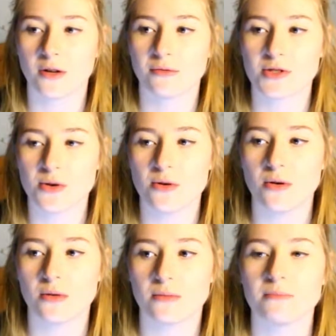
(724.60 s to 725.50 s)

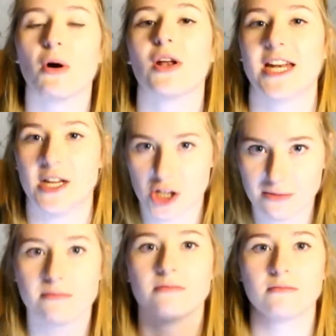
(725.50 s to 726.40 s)
resort,
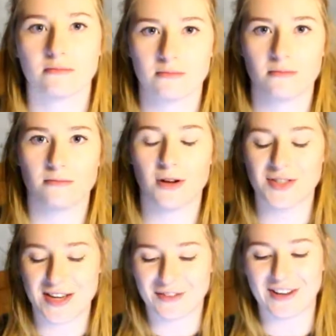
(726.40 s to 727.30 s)
Polynesian,
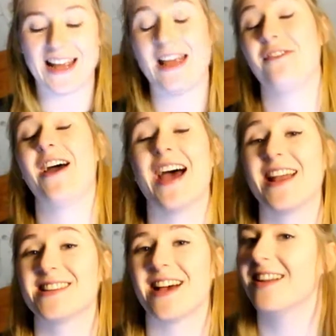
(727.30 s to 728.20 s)
most definitely. If I
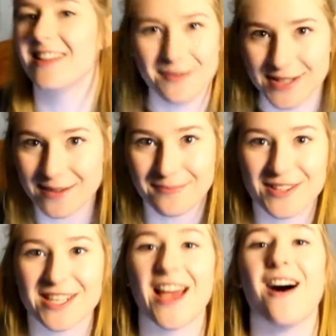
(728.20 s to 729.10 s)
had unlimited
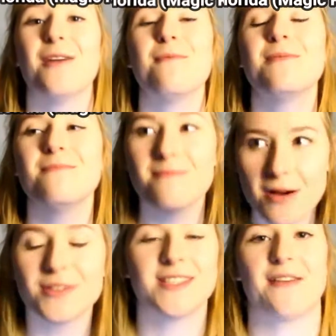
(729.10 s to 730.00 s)
budget, I would
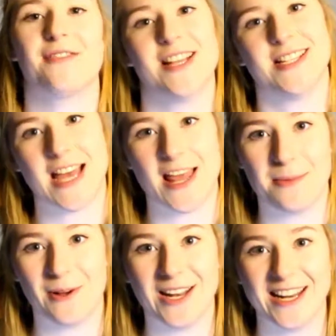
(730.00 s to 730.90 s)
most definitely stay at the
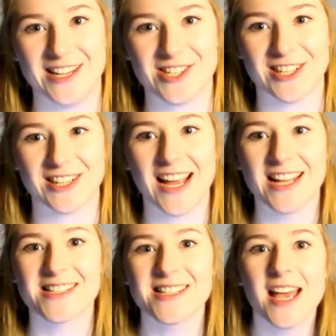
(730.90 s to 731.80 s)
Polynesian.
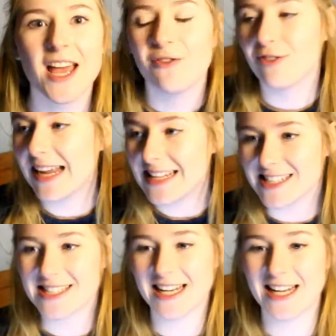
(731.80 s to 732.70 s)
It's
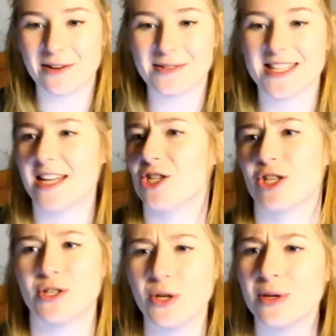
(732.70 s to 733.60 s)
related to Lilo and Stitch,
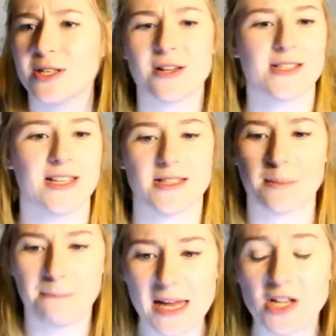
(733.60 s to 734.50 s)
there's hula dancing, there's a
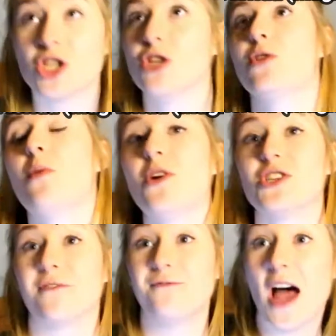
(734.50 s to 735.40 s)
beach, and you can watch
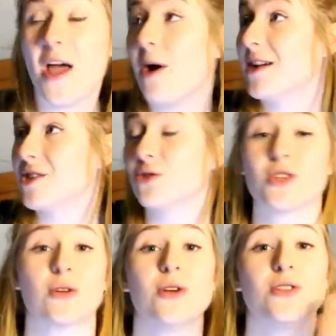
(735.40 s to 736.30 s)
the fireworks, and you're
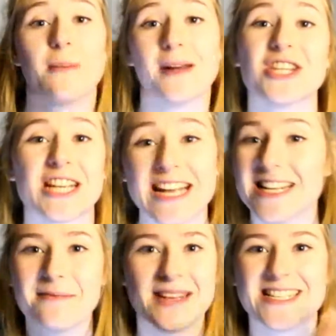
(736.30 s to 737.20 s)
so close to Magic
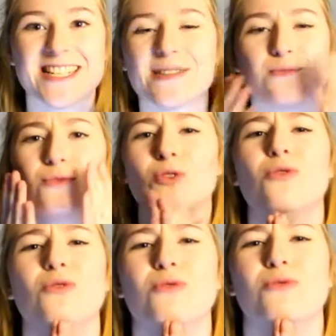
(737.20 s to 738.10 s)
Kingdom, and it's just,
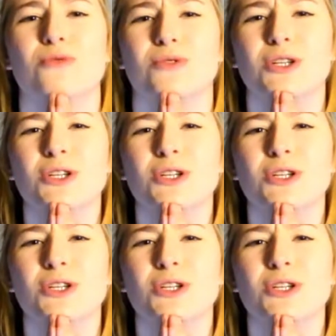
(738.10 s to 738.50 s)
oh,